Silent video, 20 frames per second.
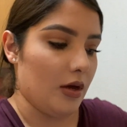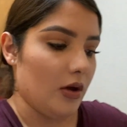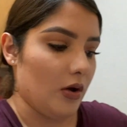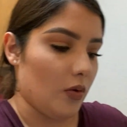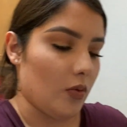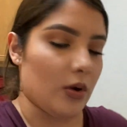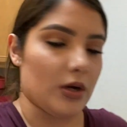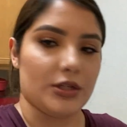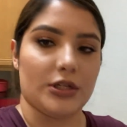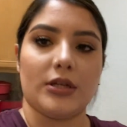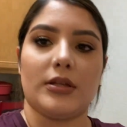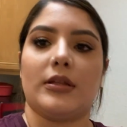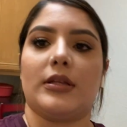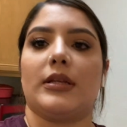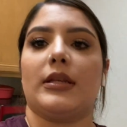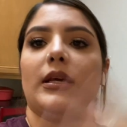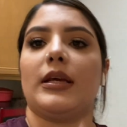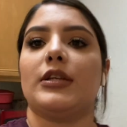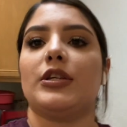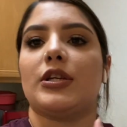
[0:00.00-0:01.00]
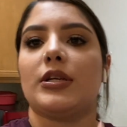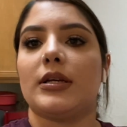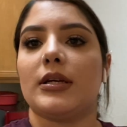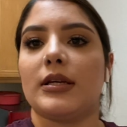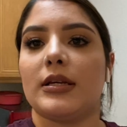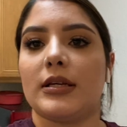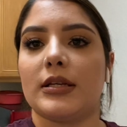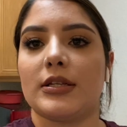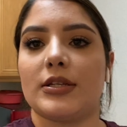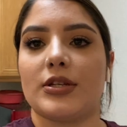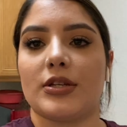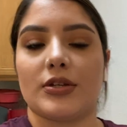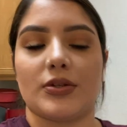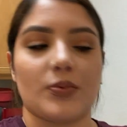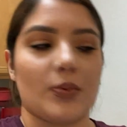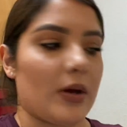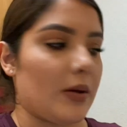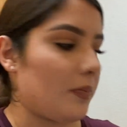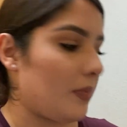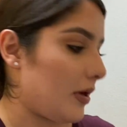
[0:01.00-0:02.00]
washing the dishes, just
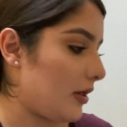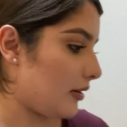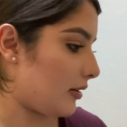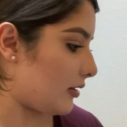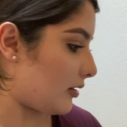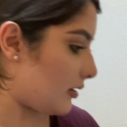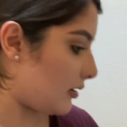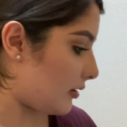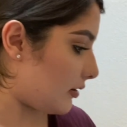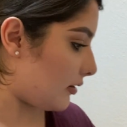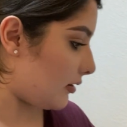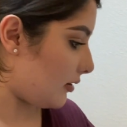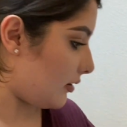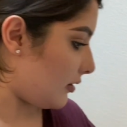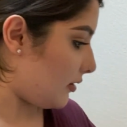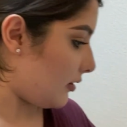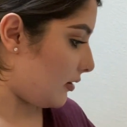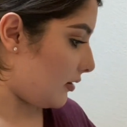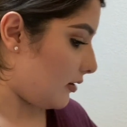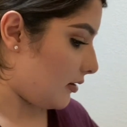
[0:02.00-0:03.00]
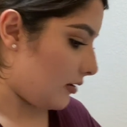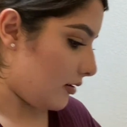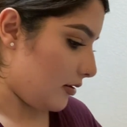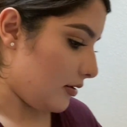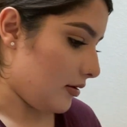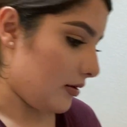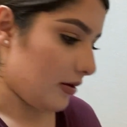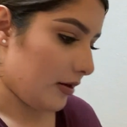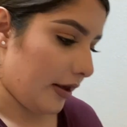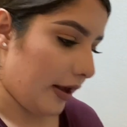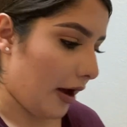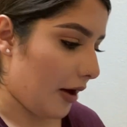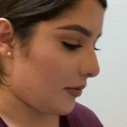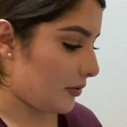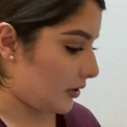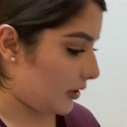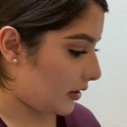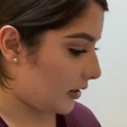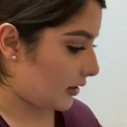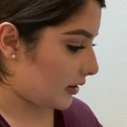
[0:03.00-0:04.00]
wiping the
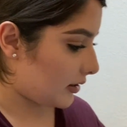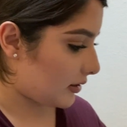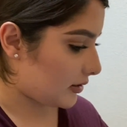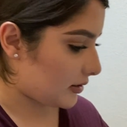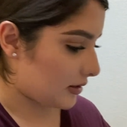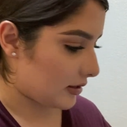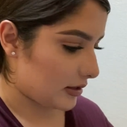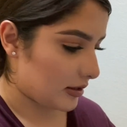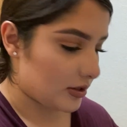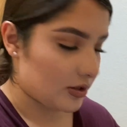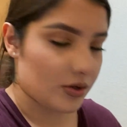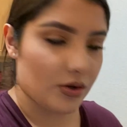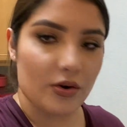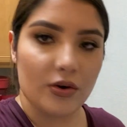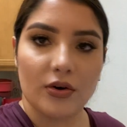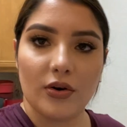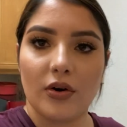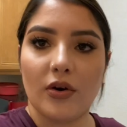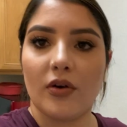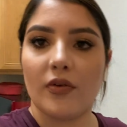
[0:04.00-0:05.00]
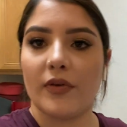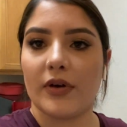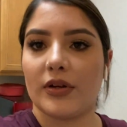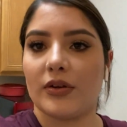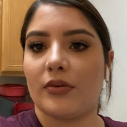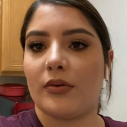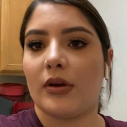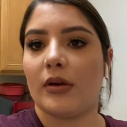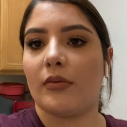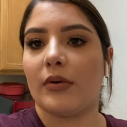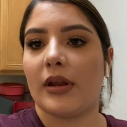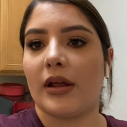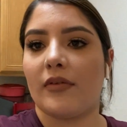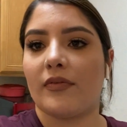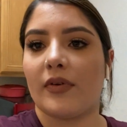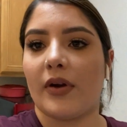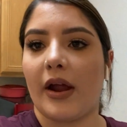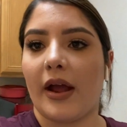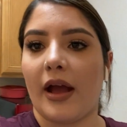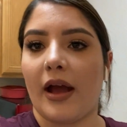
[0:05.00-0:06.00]
counters, the stove, and doing
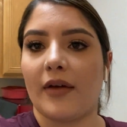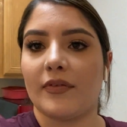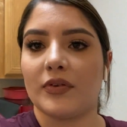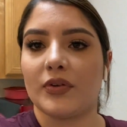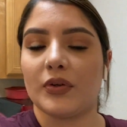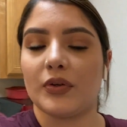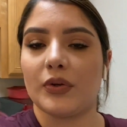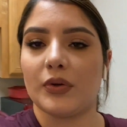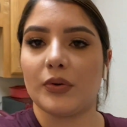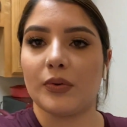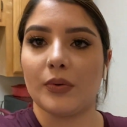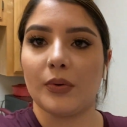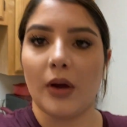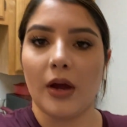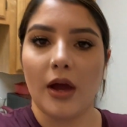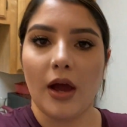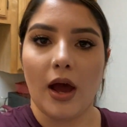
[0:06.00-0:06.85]
whatever I have to do.